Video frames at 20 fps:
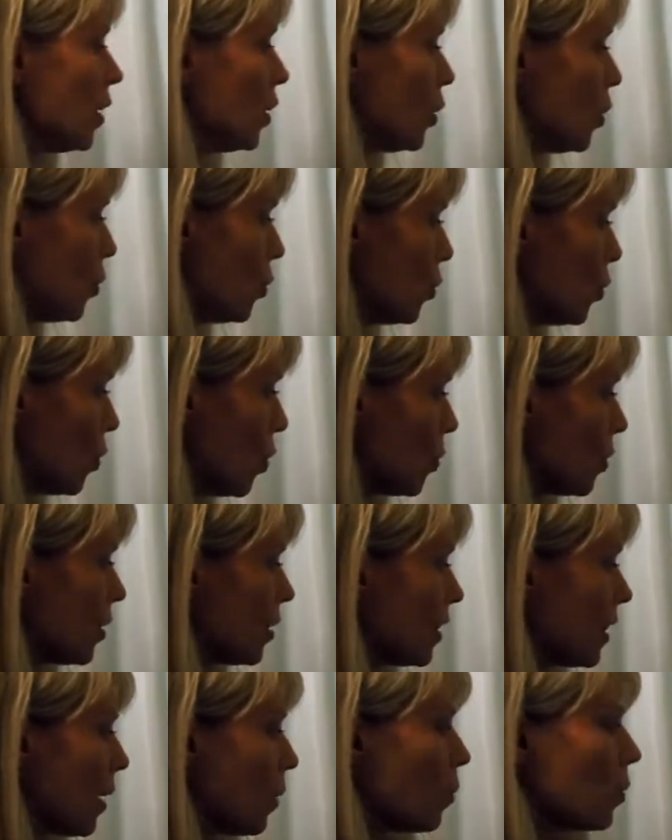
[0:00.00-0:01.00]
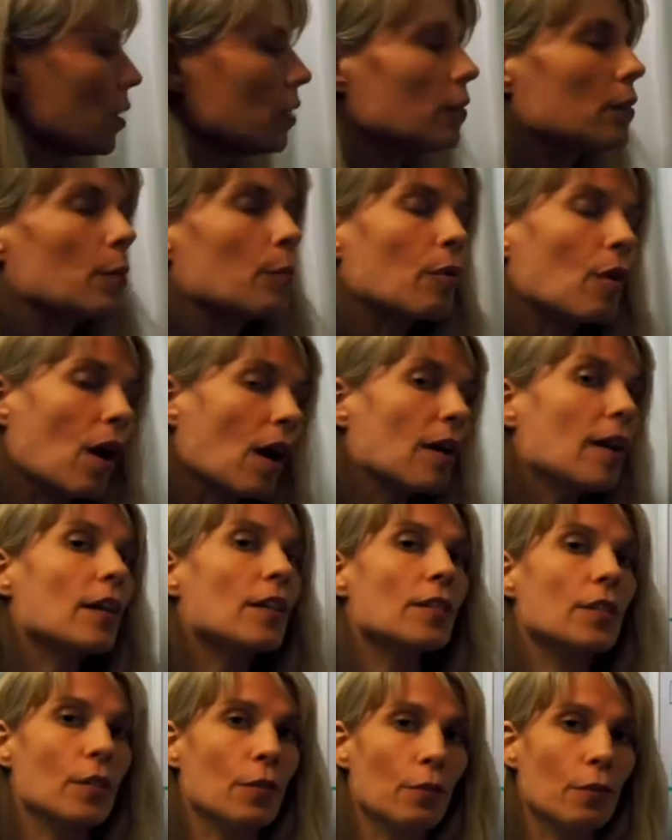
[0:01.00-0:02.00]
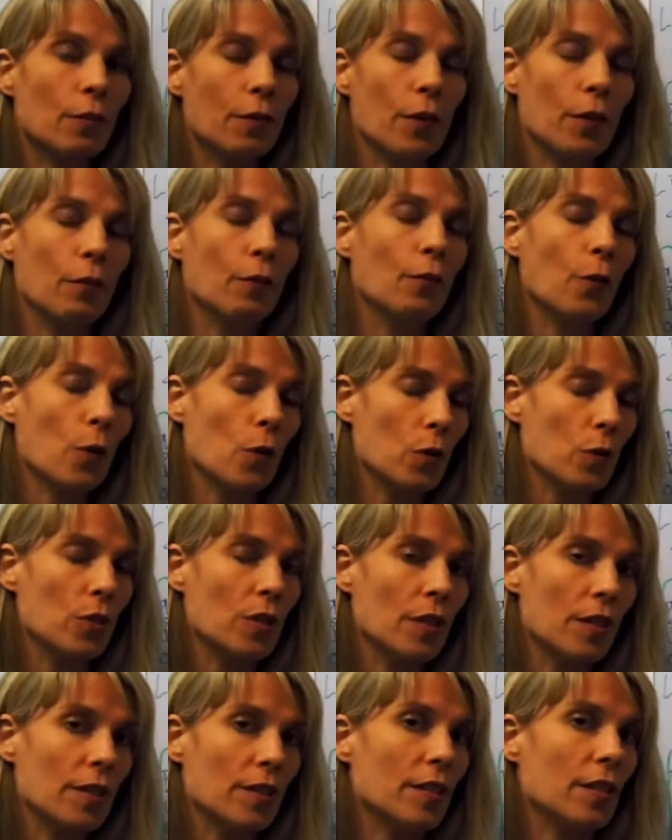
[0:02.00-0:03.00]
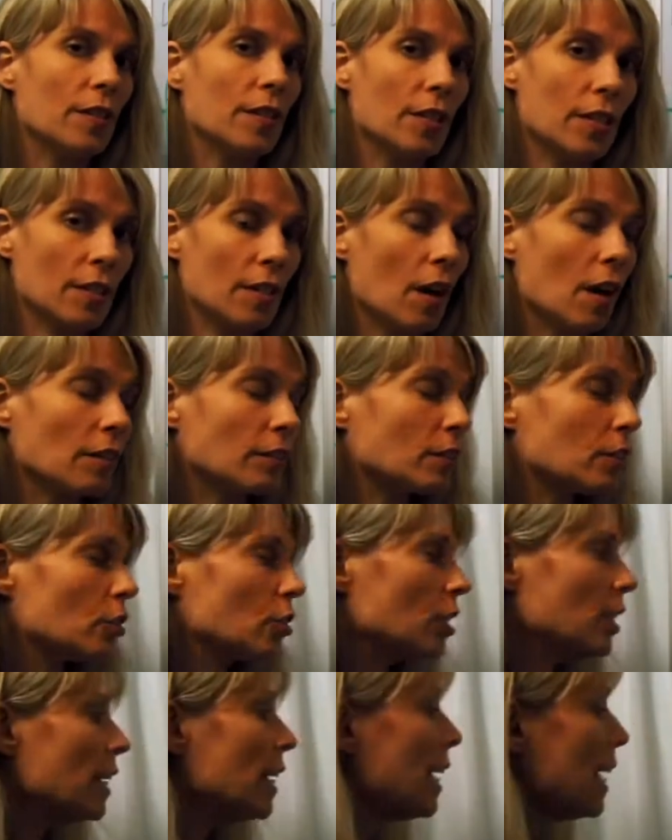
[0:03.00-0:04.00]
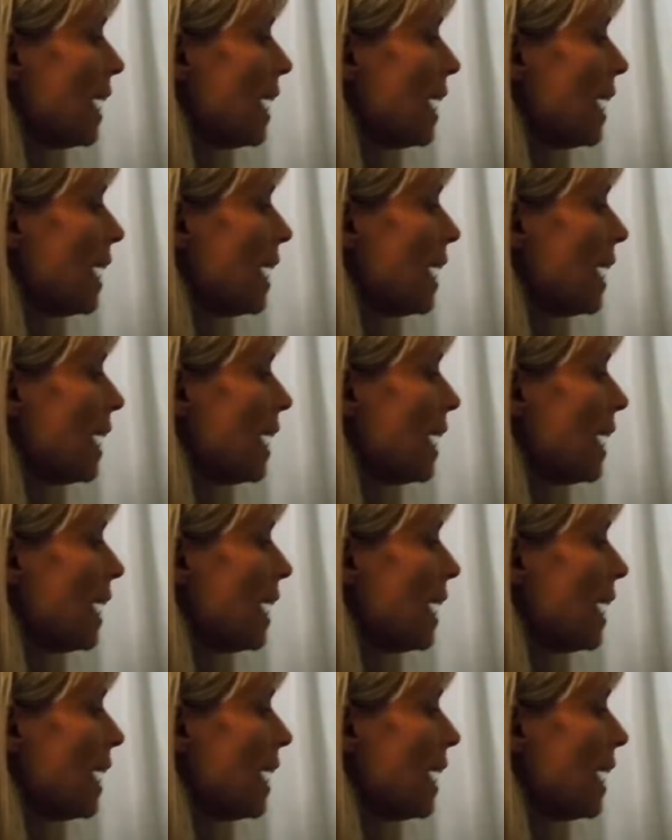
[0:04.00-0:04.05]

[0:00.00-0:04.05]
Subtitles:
you notice that one of the products of photosynthesis is oxygen,